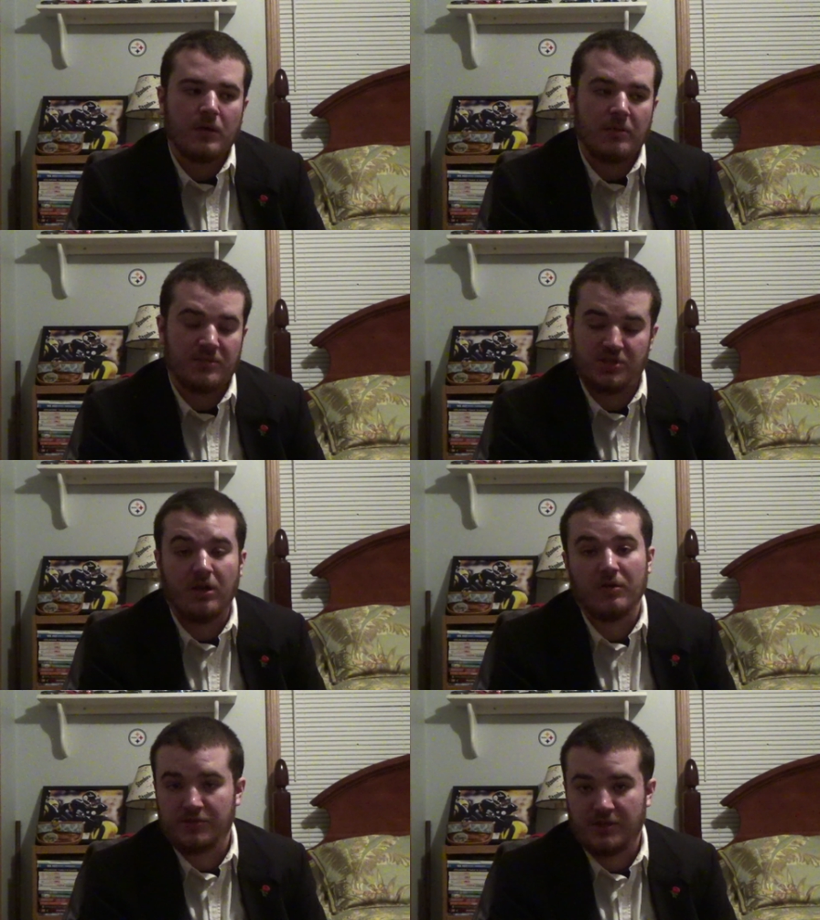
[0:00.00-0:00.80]
I'm
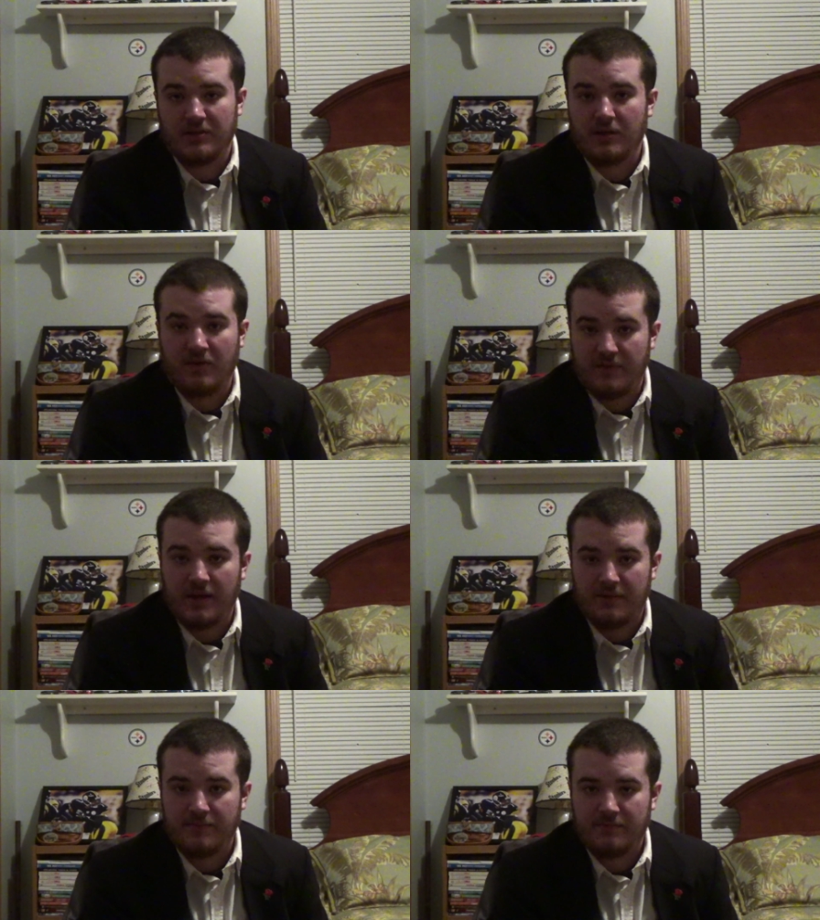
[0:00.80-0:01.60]
nostalgic of
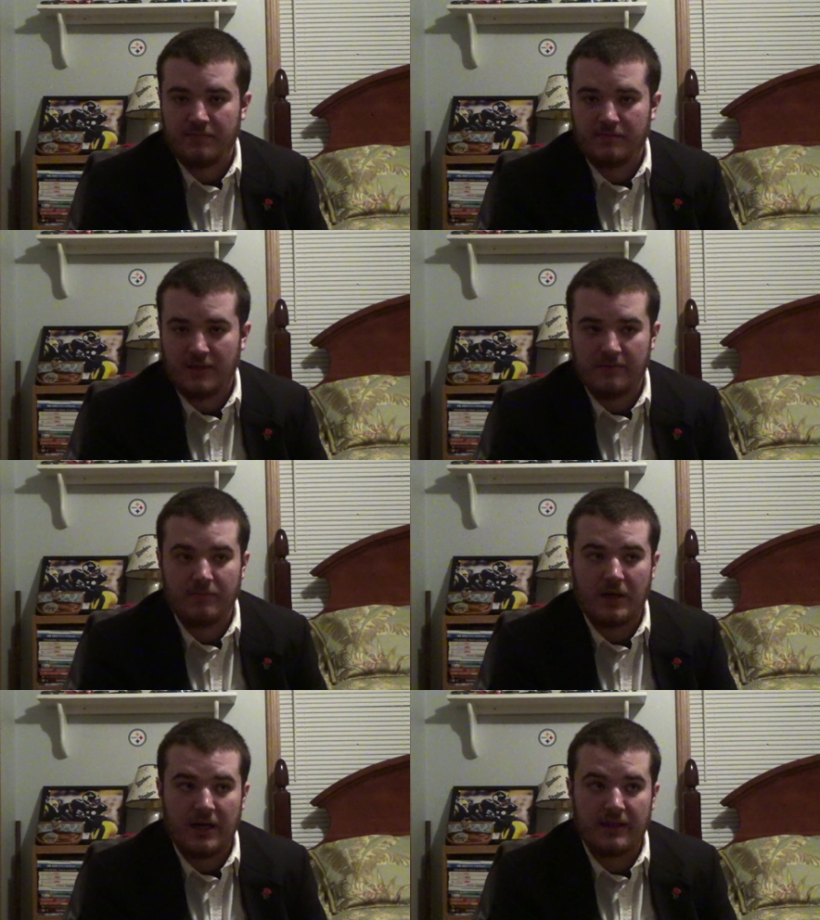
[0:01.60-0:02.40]
that.
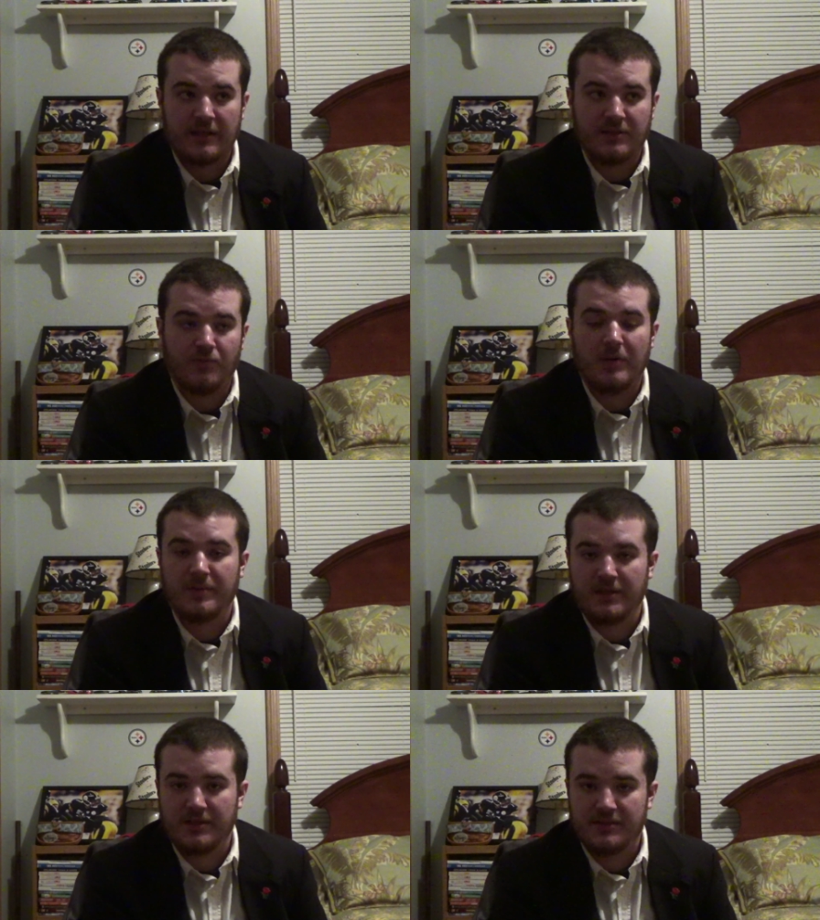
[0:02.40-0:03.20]
I'm, I like to
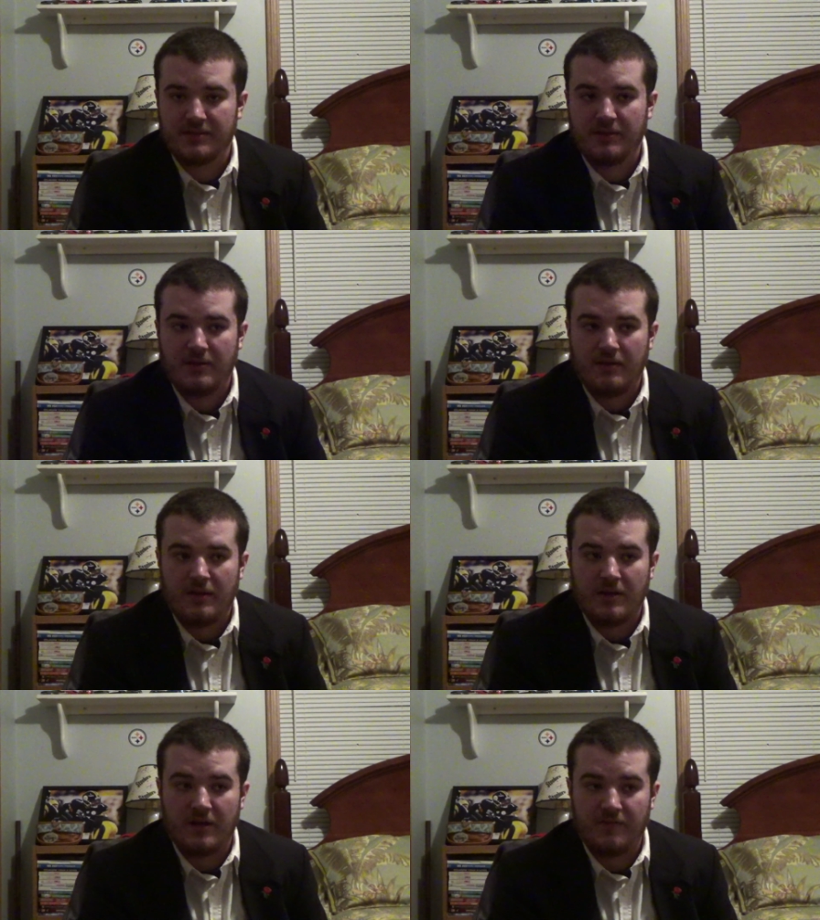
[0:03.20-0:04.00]
reminisce
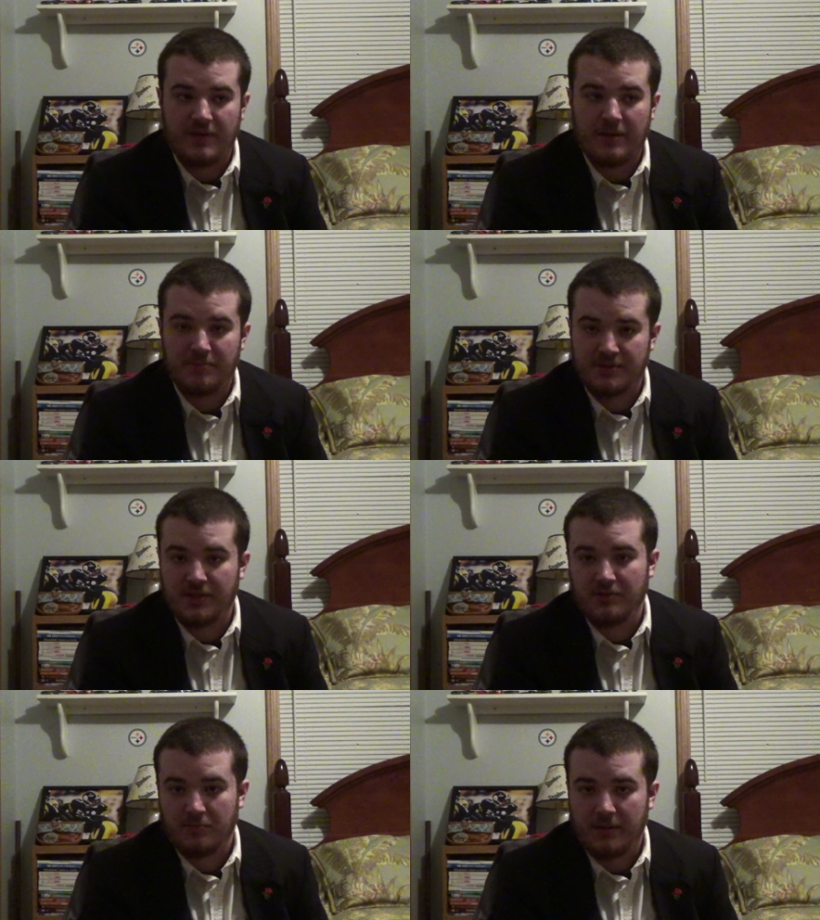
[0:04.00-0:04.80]
of that
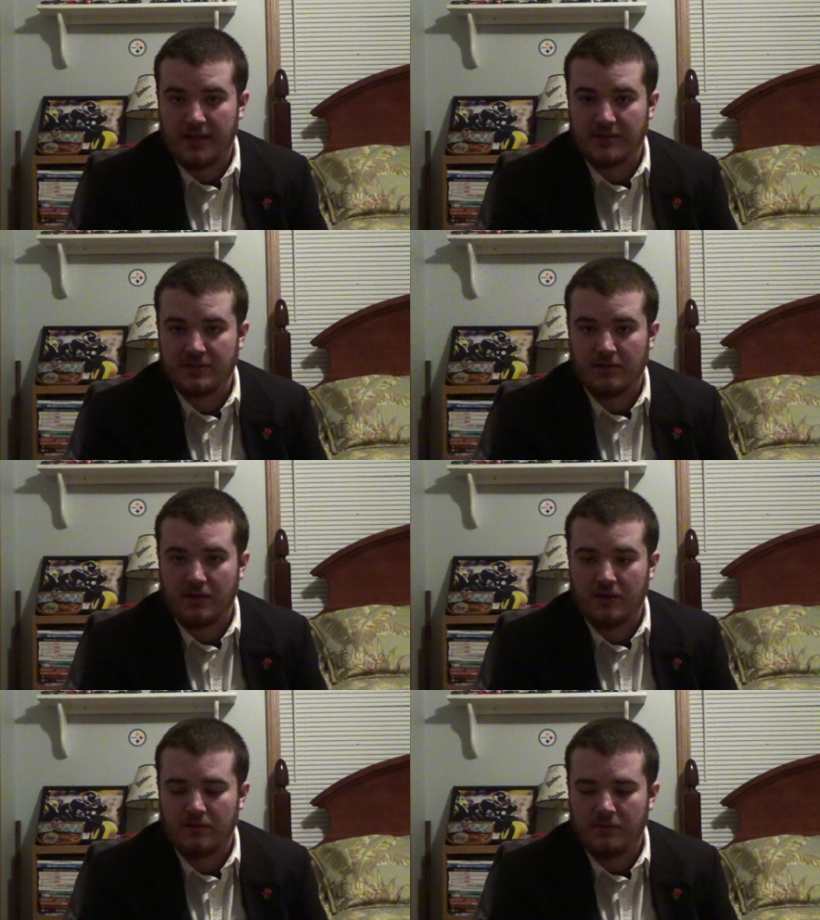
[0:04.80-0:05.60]
particular past a
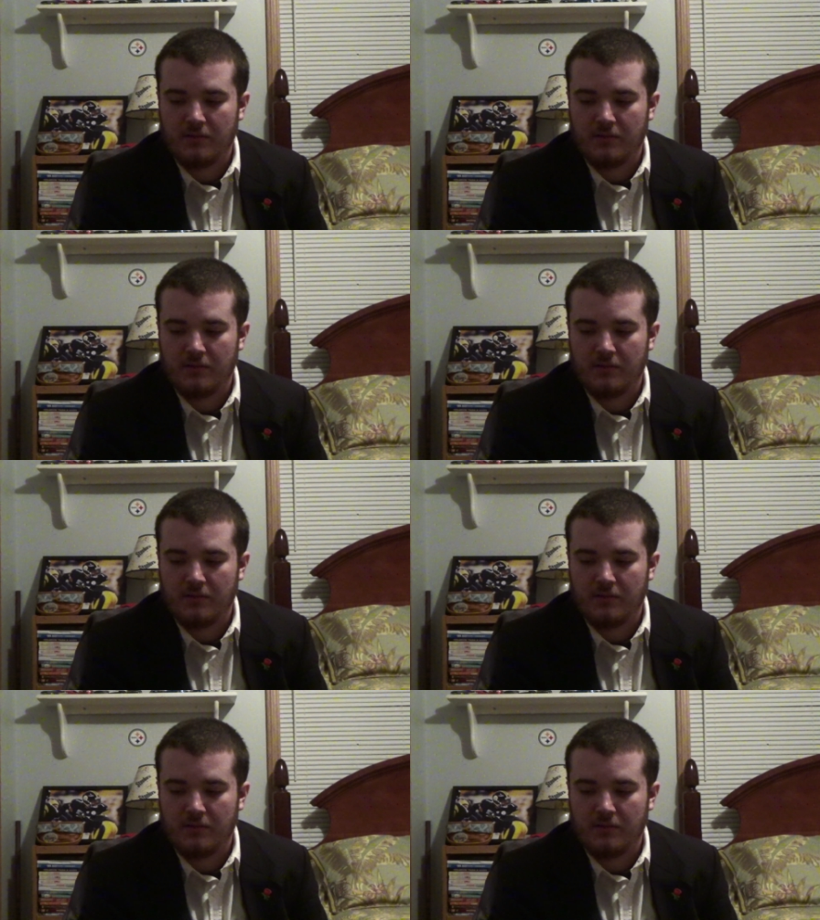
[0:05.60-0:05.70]
lot.